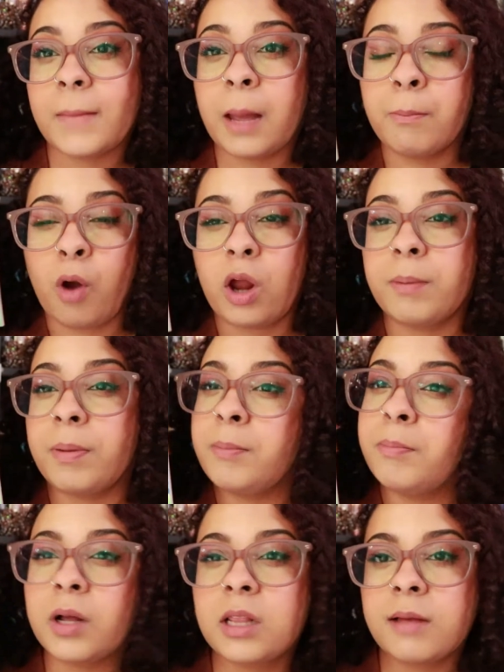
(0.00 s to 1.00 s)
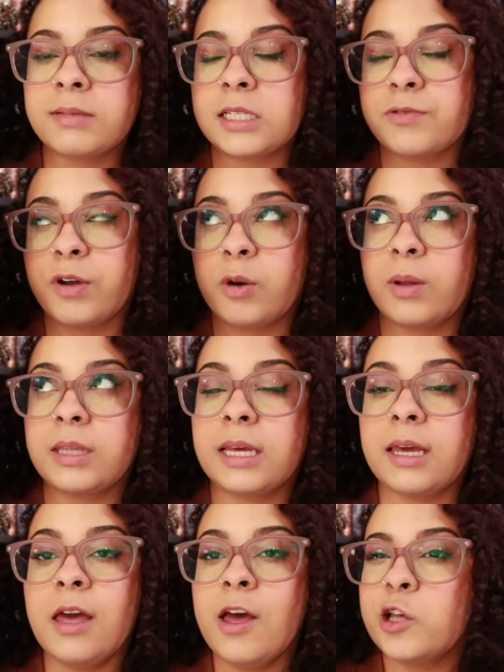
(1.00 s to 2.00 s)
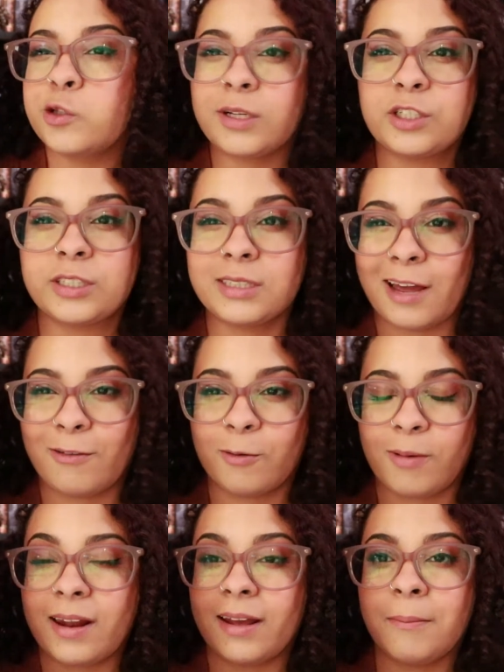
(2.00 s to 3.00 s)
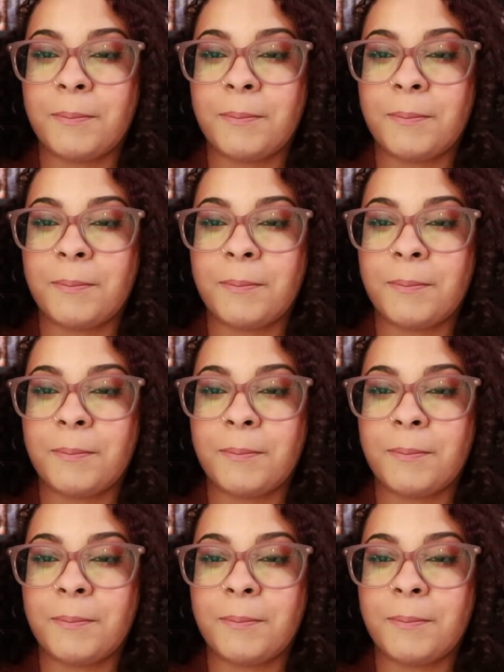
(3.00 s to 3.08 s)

brought up in book clubs as frequently, so I just never read it.